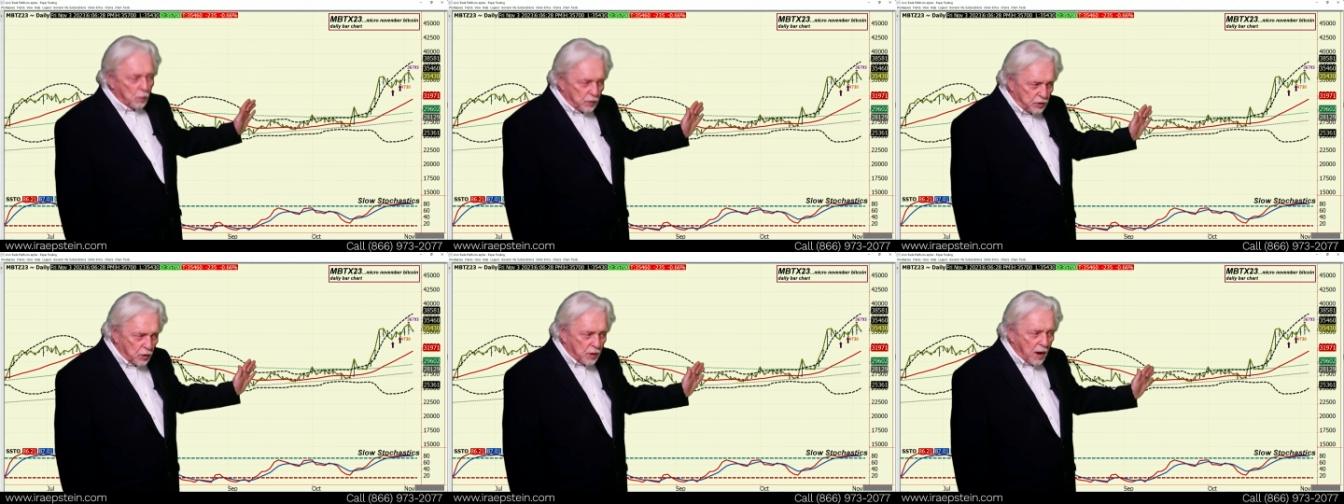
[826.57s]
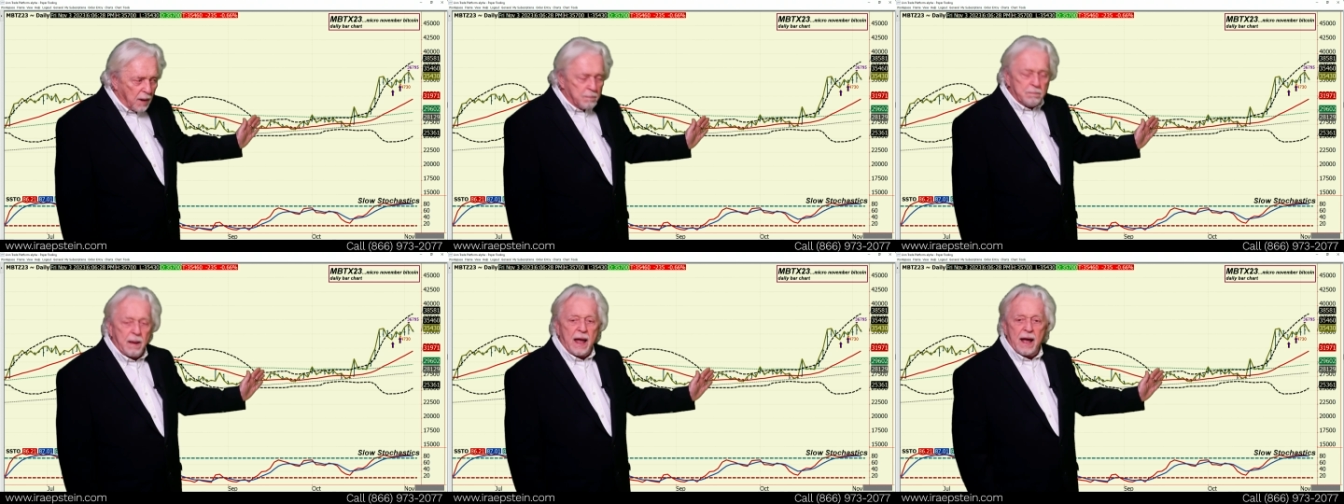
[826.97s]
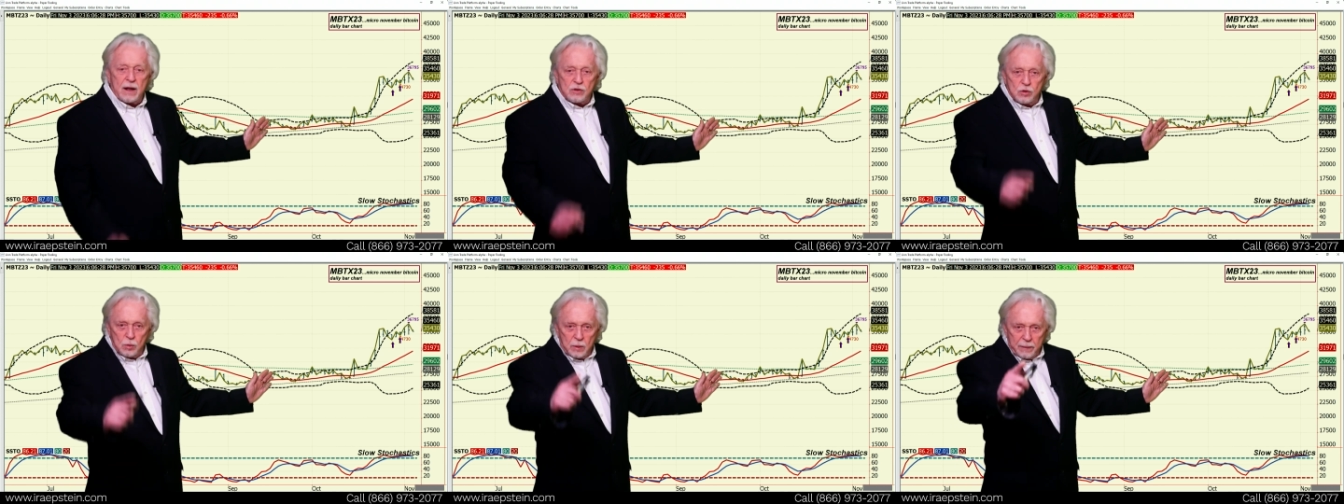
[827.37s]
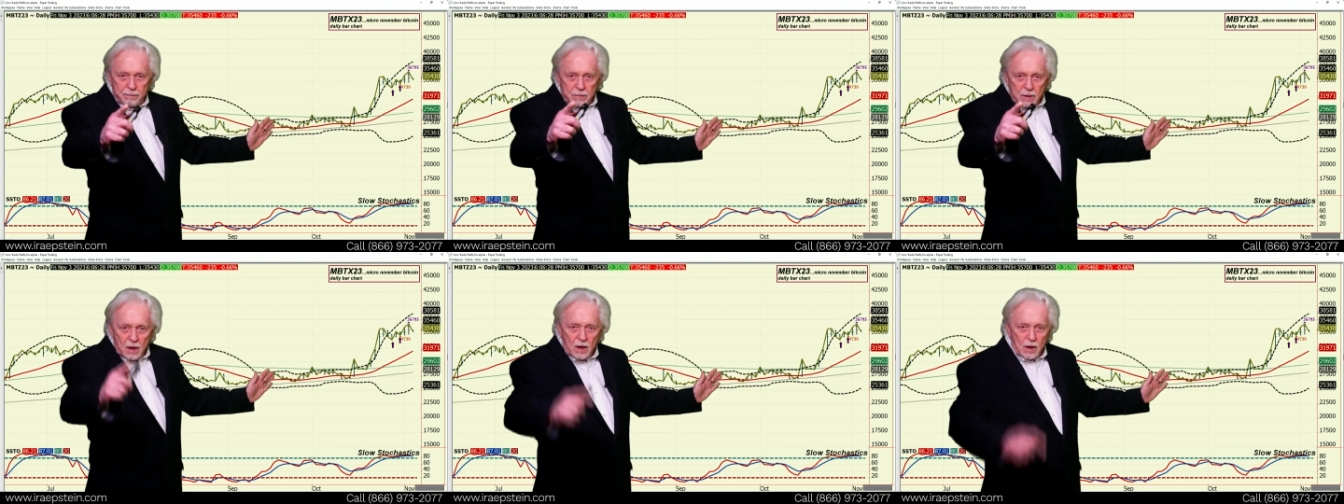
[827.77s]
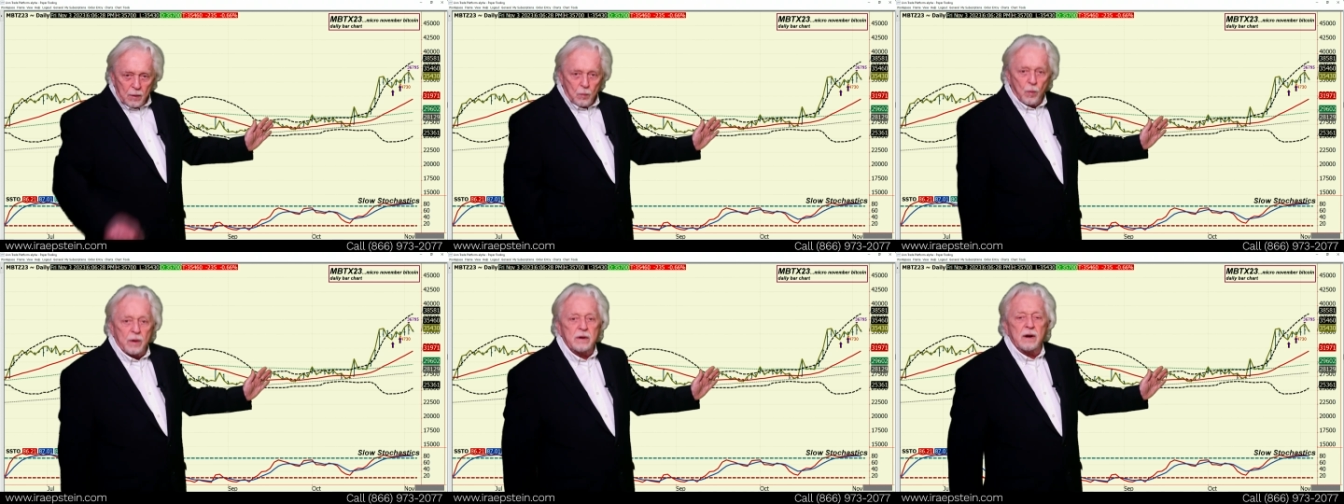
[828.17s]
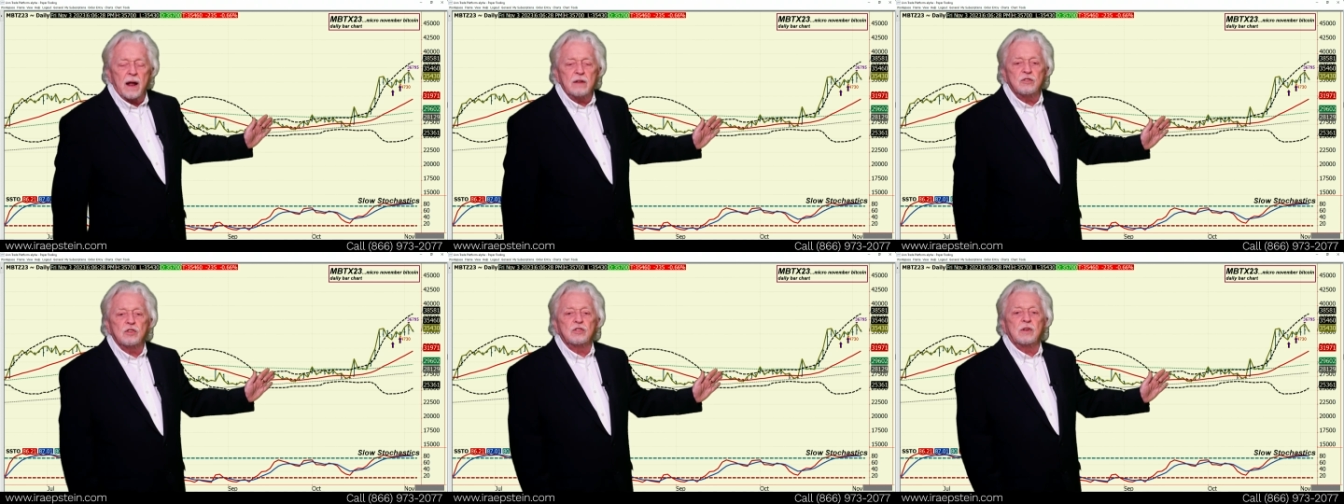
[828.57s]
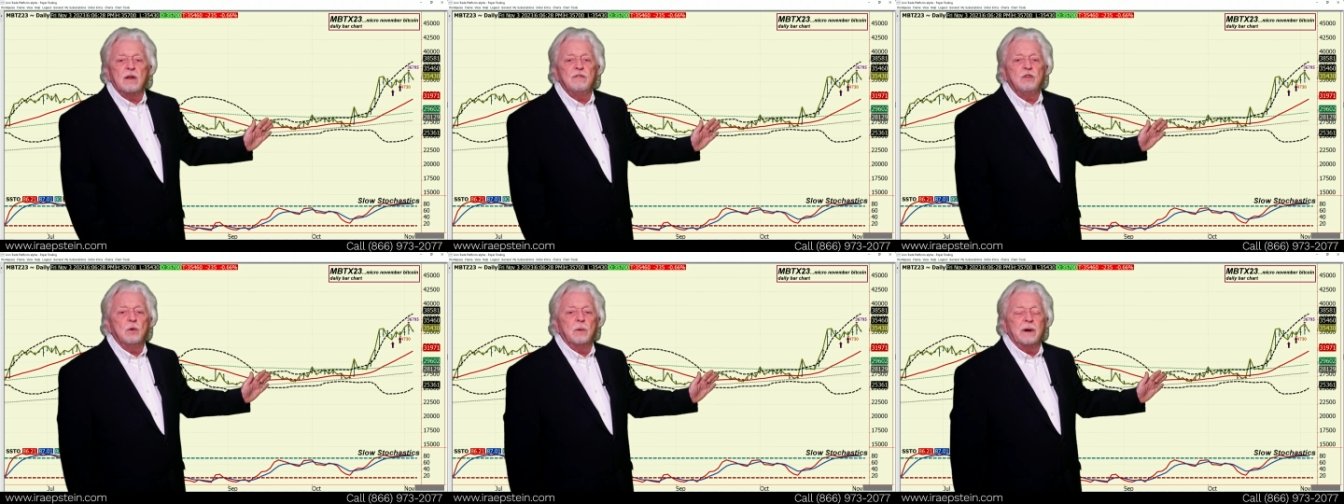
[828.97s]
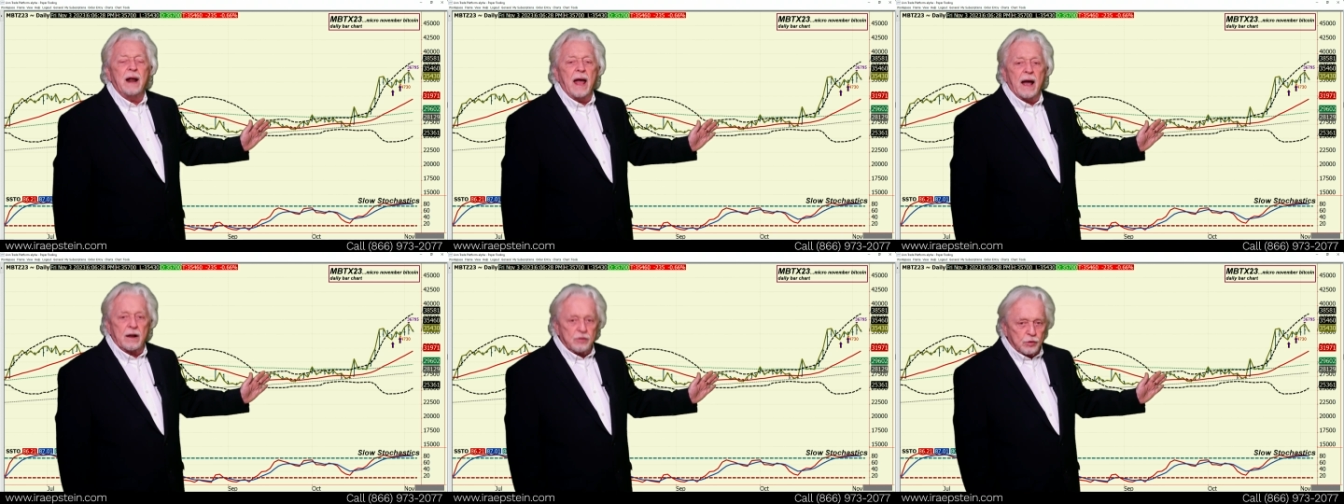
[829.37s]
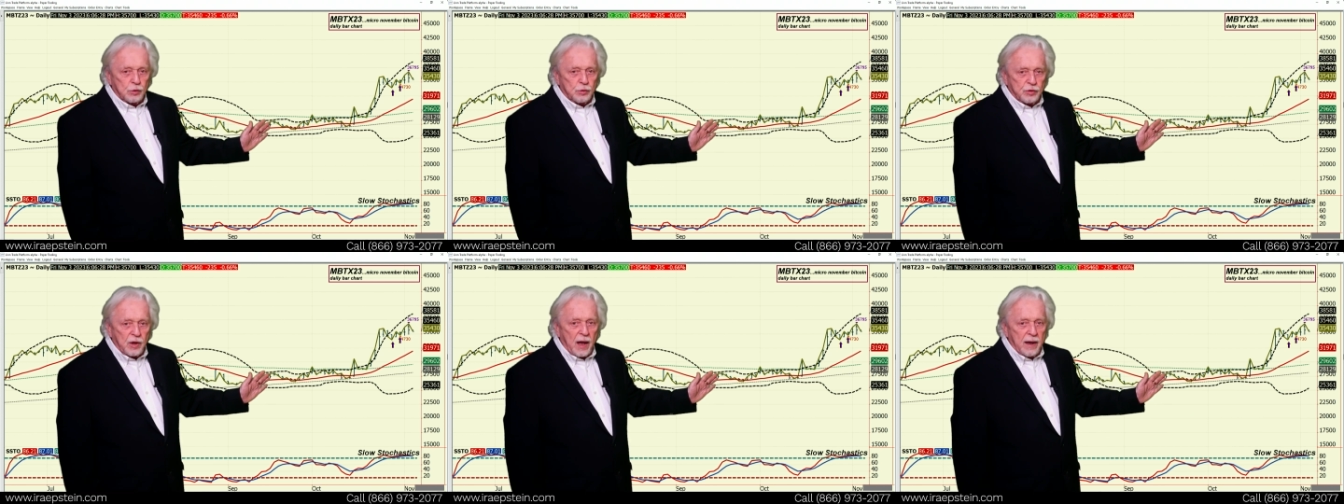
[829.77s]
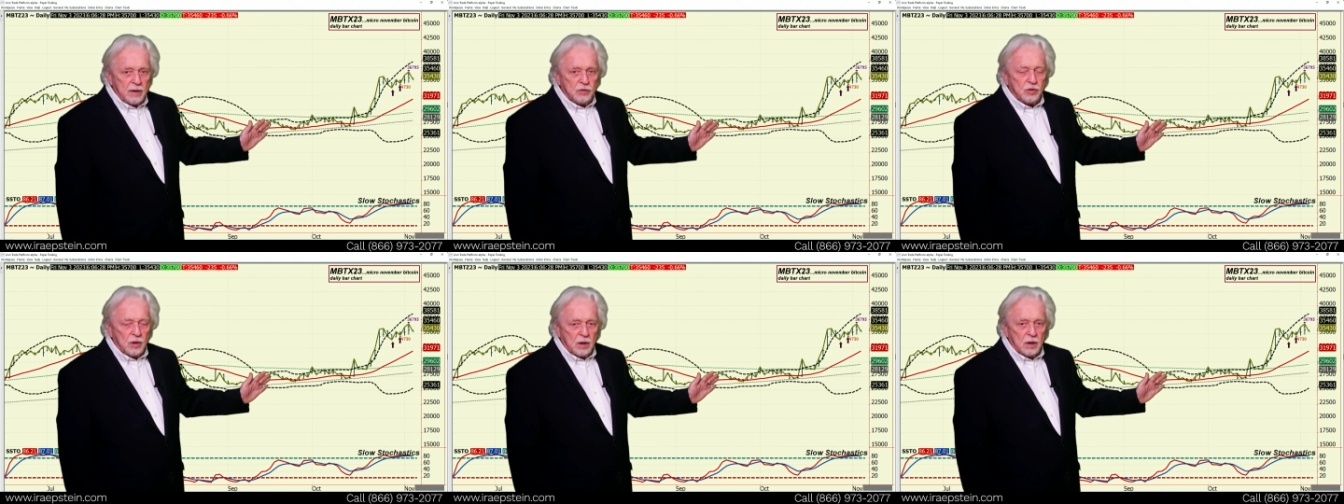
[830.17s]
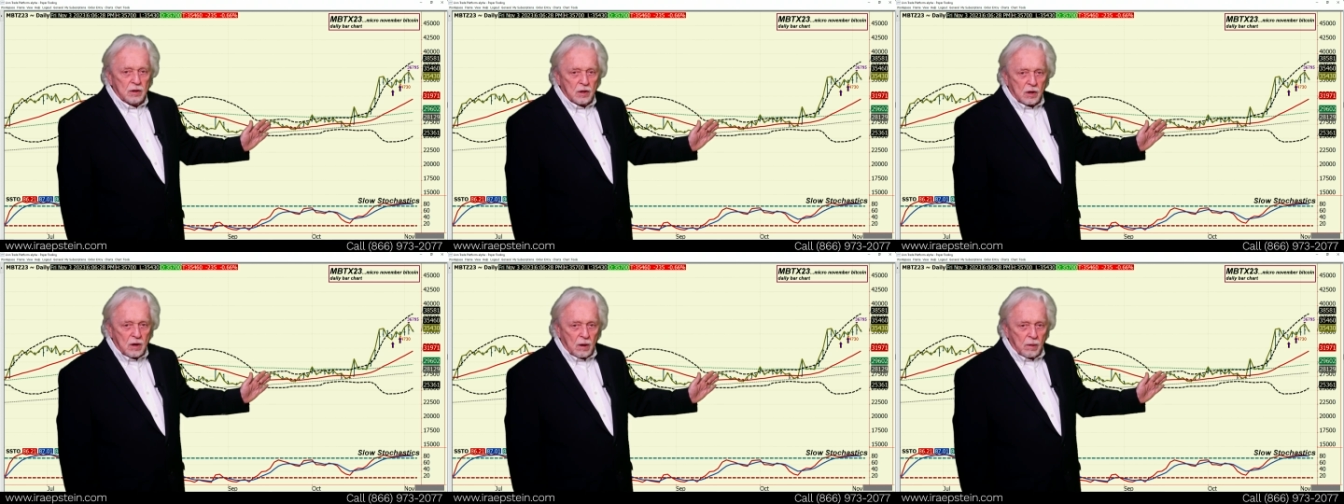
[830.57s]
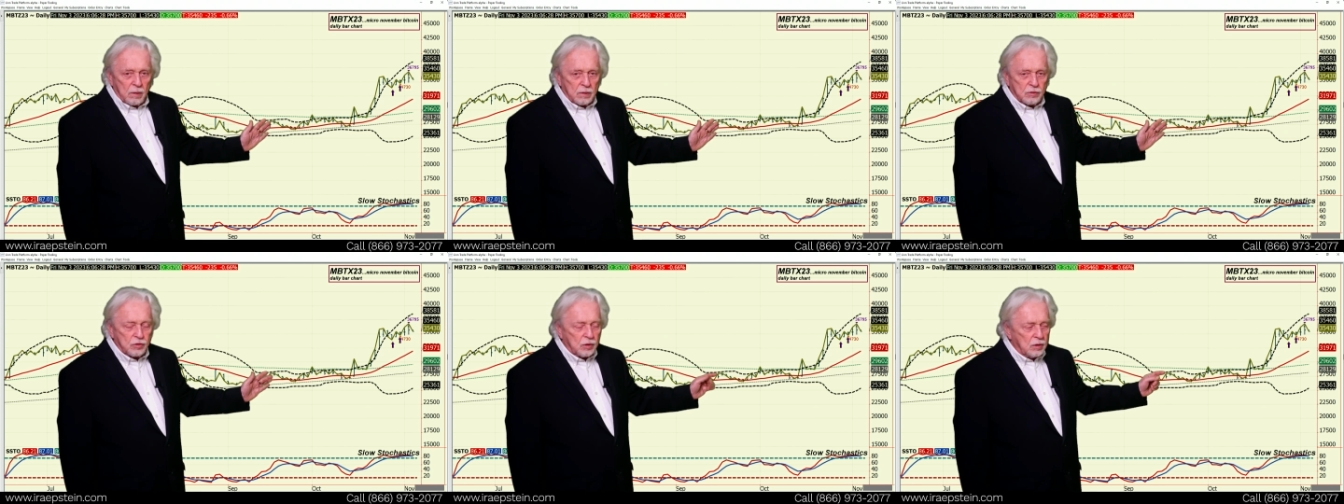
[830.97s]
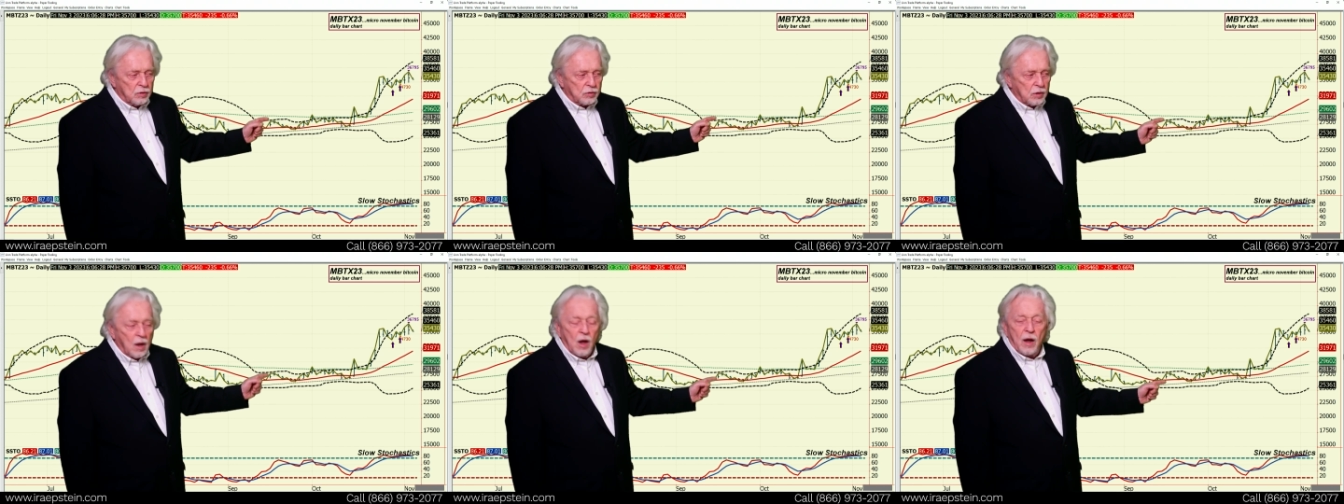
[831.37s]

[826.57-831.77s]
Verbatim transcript: When you come back to it, what did I just give you an exercise in in the currencies?